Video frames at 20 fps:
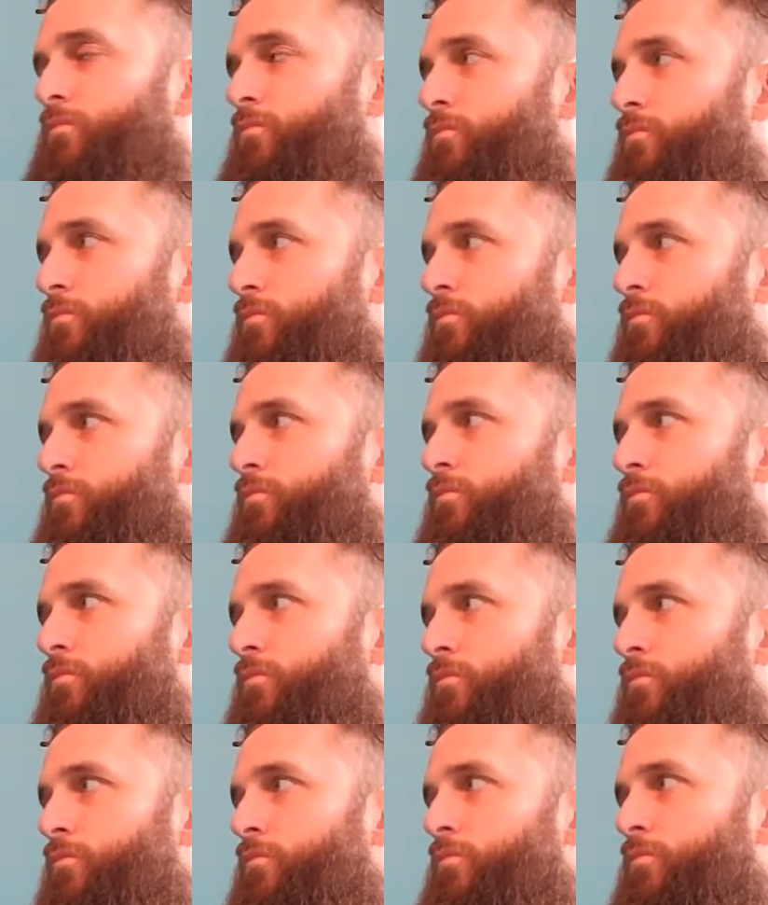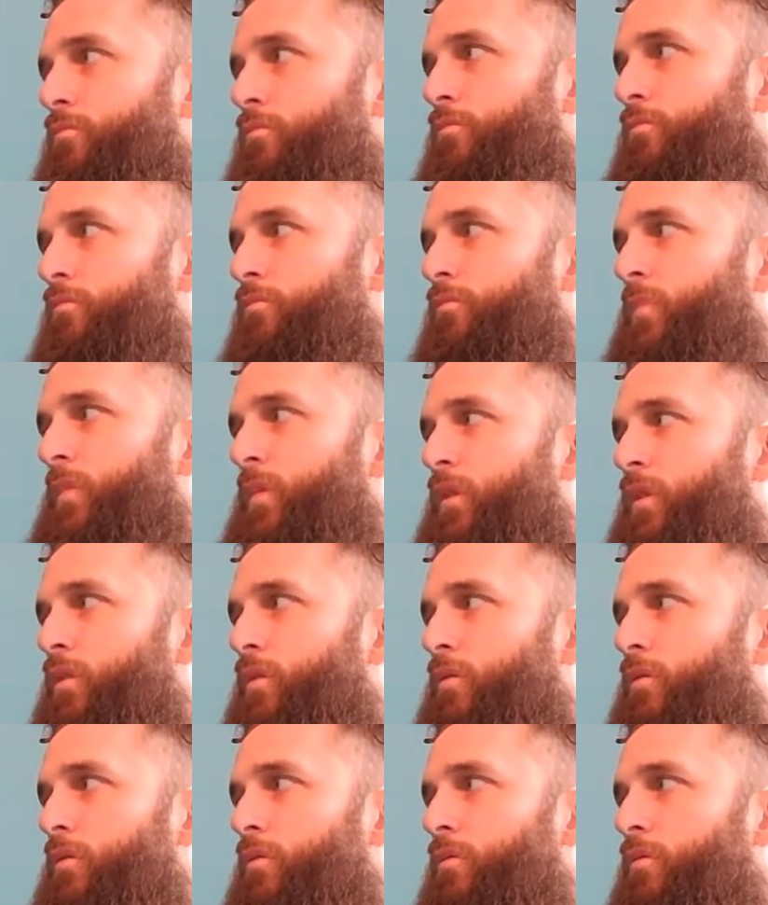
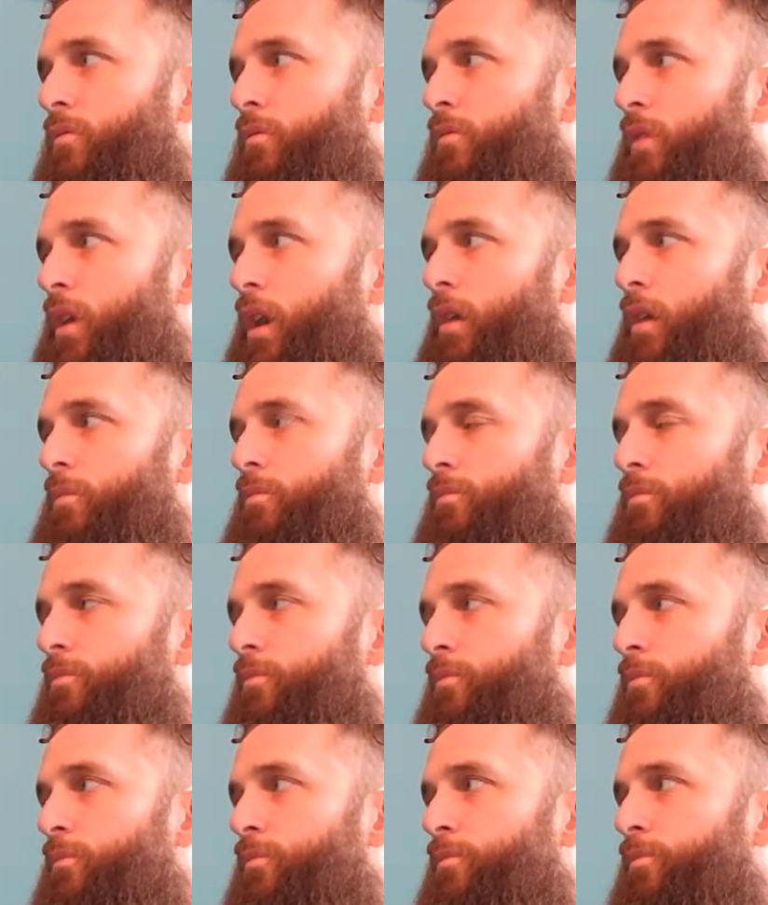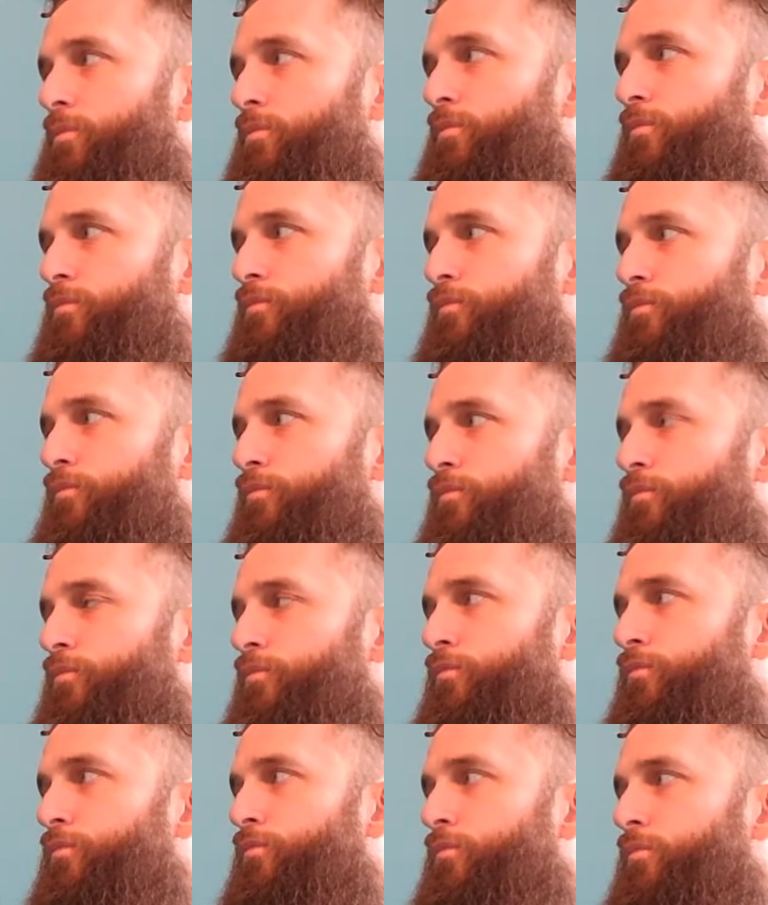
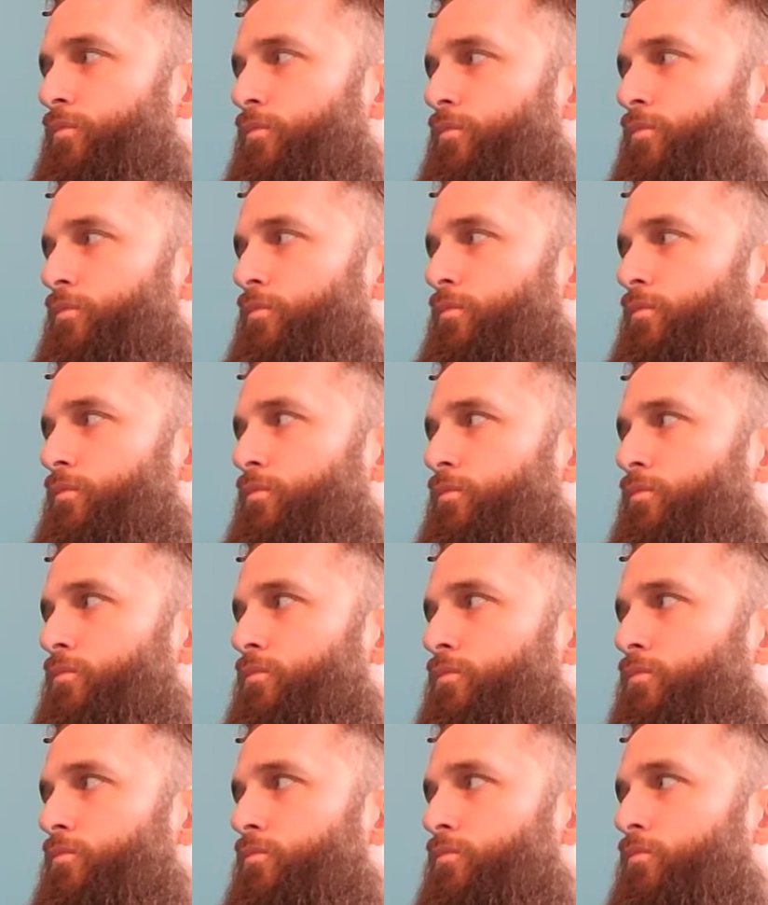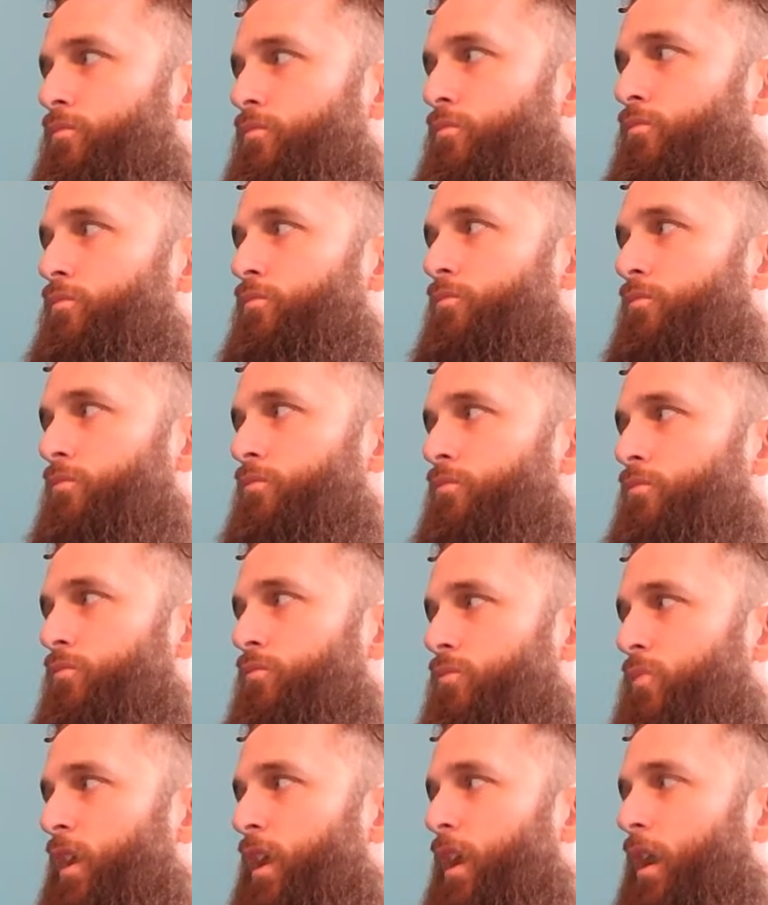
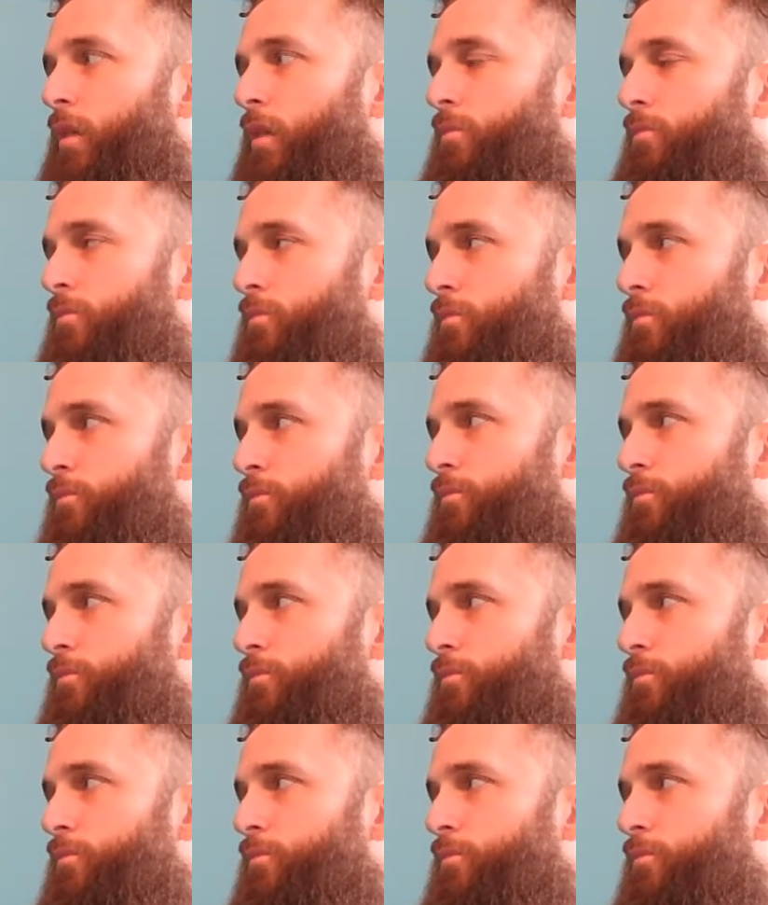(silent)